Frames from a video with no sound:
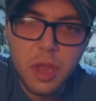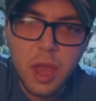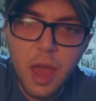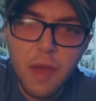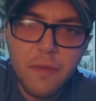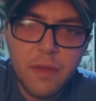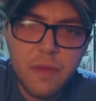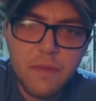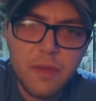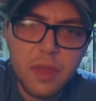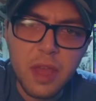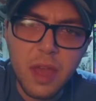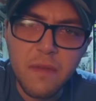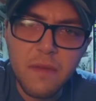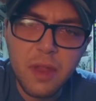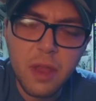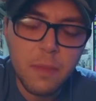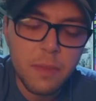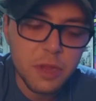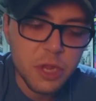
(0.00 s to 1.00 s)
haven't even
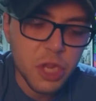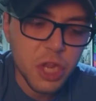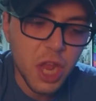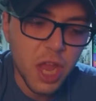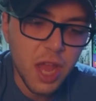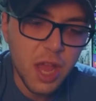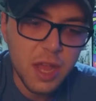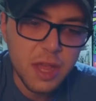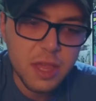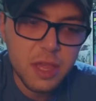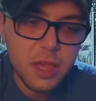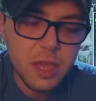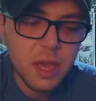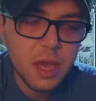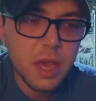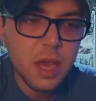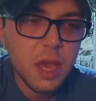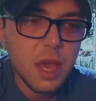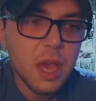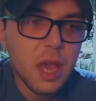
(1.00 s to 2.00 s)
given him a chance.
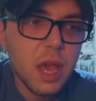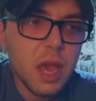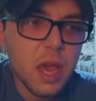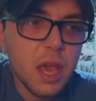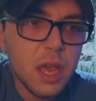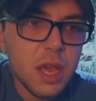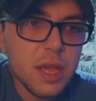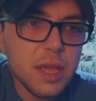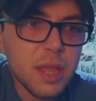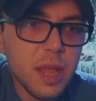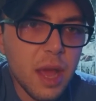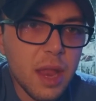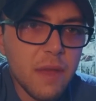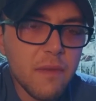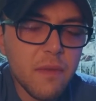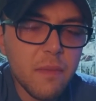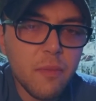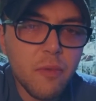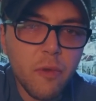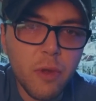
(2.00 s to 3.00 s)
He's not
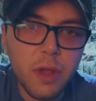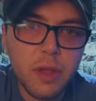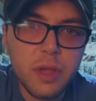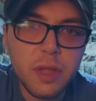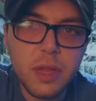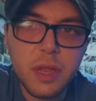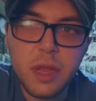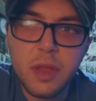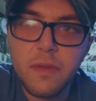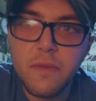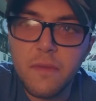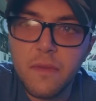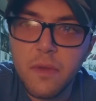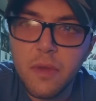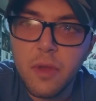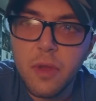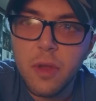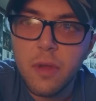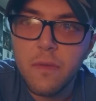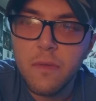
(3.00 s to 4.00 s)
even president
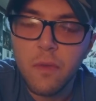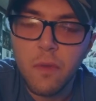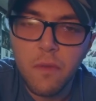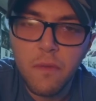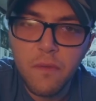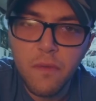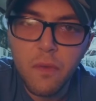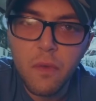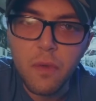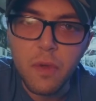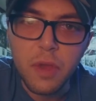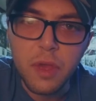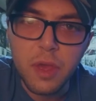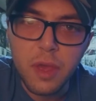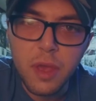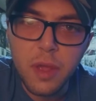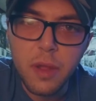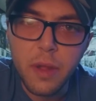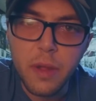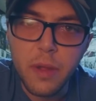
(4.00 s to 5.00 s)
for a full
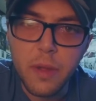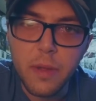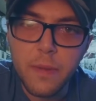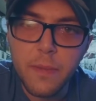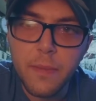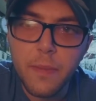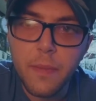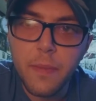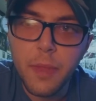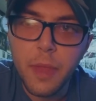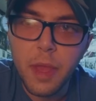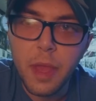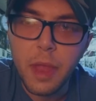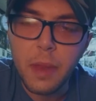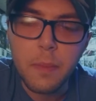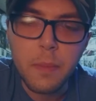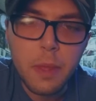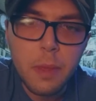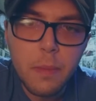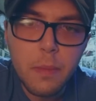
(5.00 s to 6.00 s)
year, and
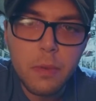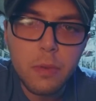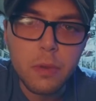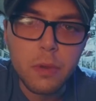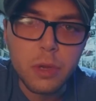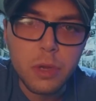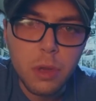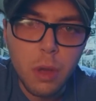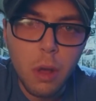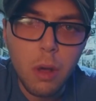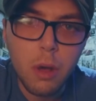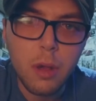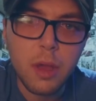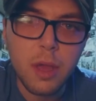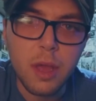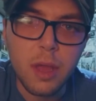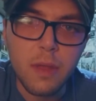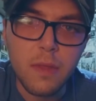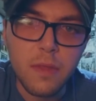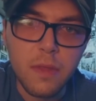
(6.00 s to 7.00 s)
people are
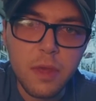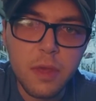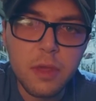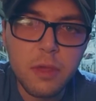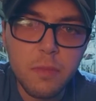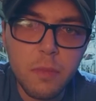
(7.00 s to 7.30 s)
talking this